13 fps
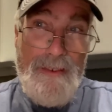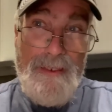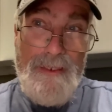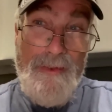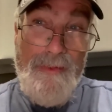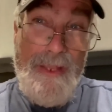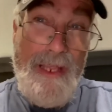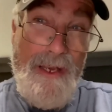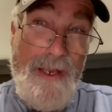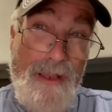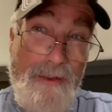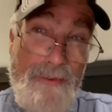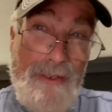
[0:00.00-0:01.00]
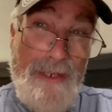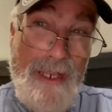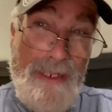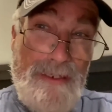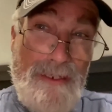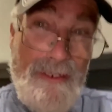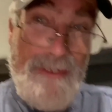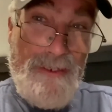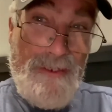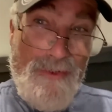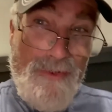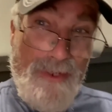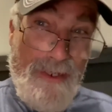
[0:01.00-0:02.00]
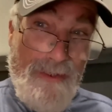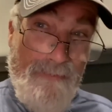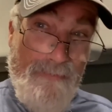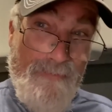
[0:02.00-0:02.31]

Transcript: You know, that I would actually enjoy.